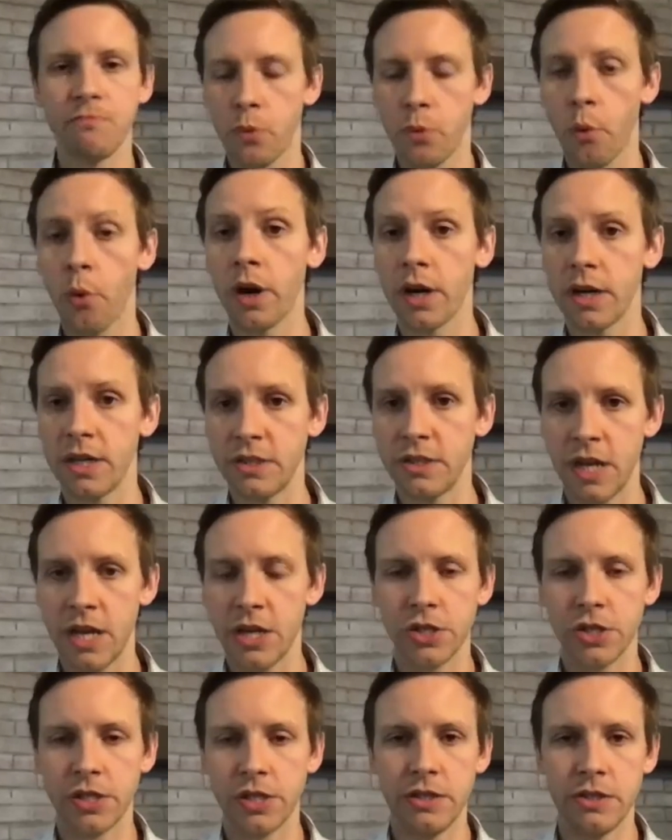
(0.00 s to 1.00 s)

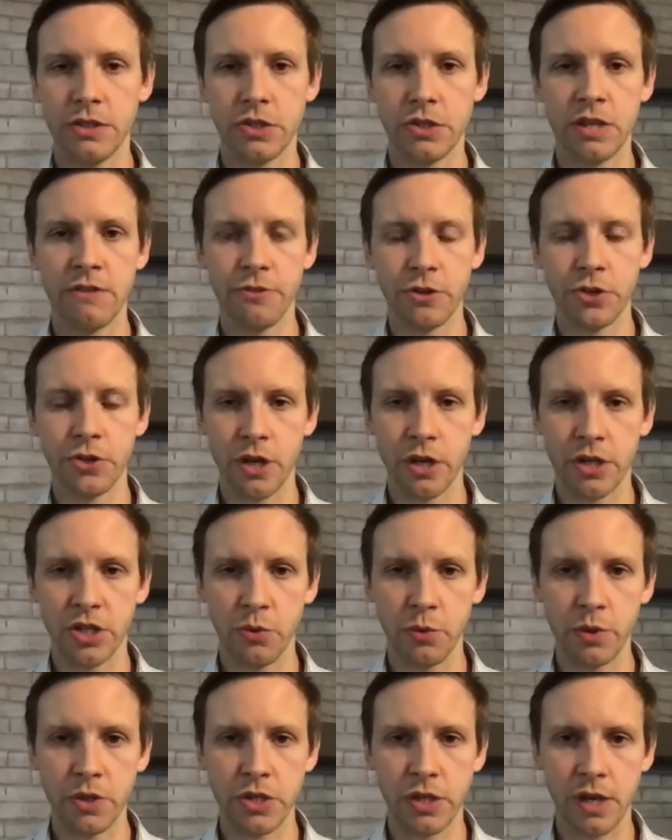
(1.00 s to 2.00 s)
organization's infrastructure
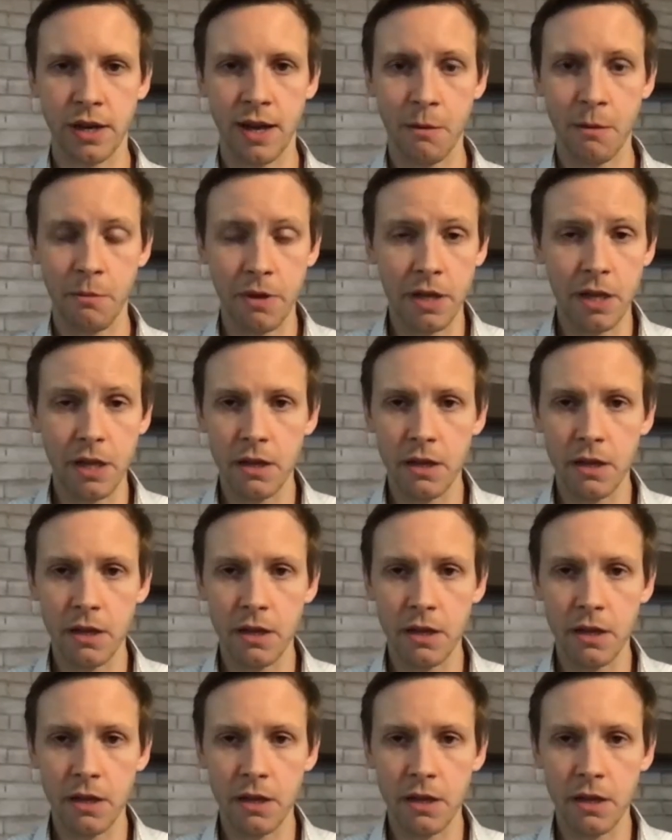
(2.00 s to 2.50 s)
was set up,